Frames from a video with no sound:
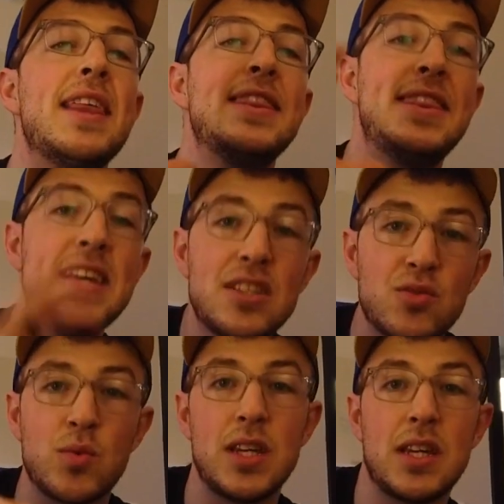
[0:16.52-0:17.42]

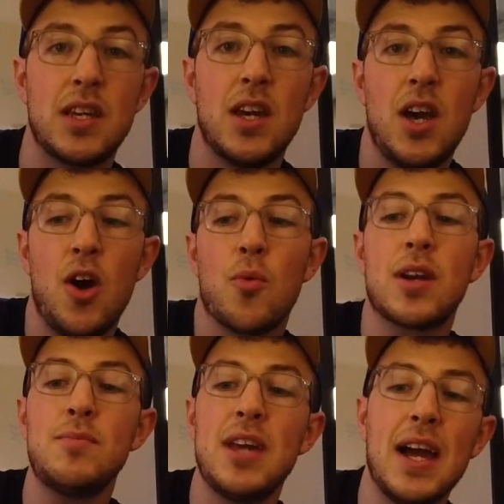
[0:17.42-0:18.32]
This week, we're
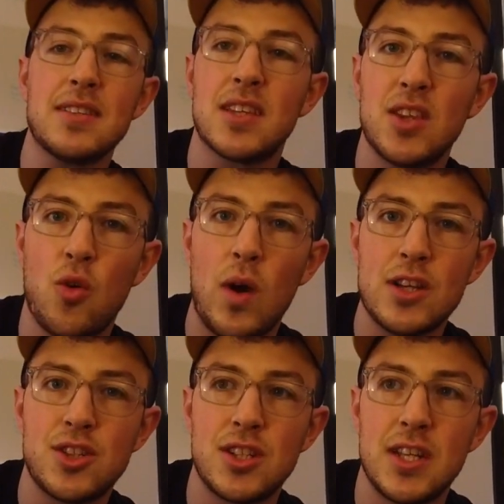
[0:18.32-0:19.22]
going to be asking the
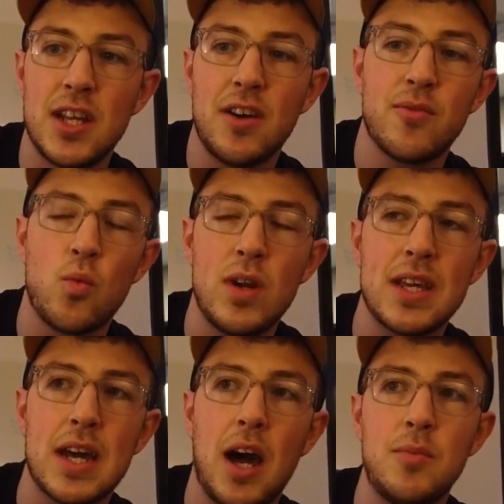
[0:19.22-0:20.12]
question of when
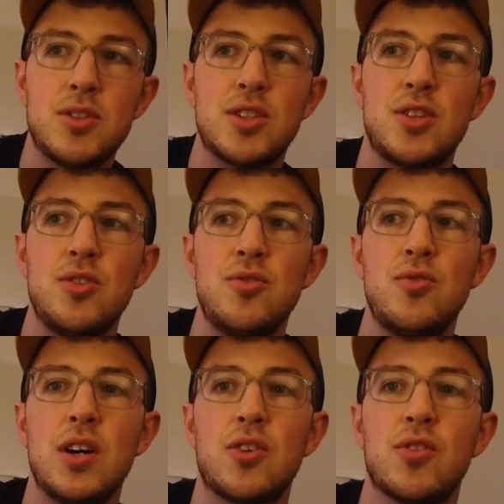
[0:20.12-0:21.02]
it comes
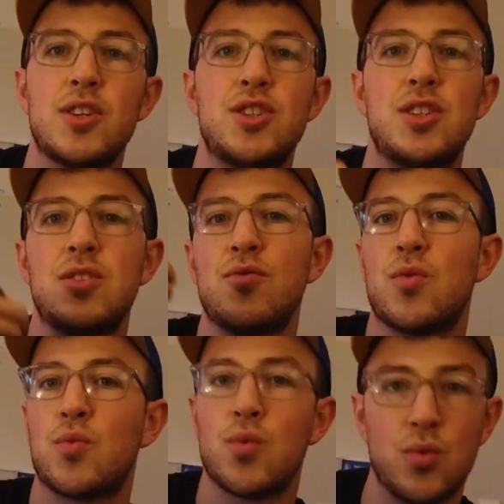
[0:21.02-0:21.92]
to Christian
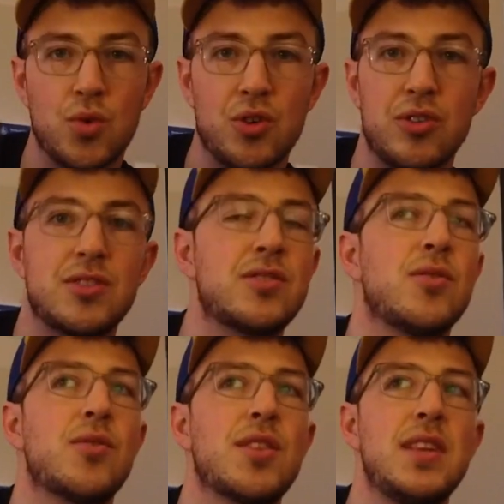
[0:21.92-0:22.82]
rules
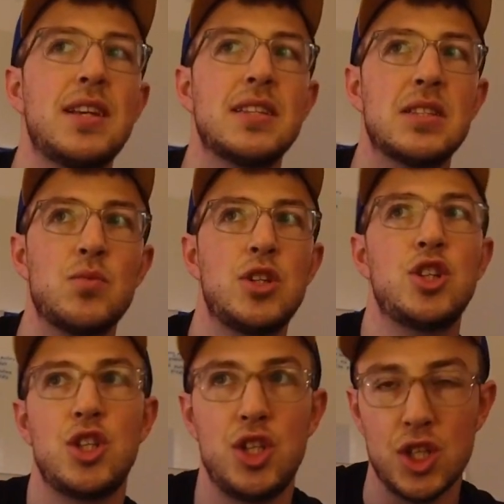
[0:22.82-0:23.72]
or things that we
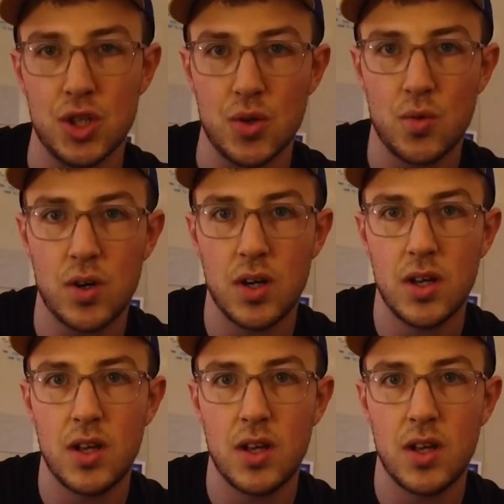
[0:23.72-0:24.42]
should do,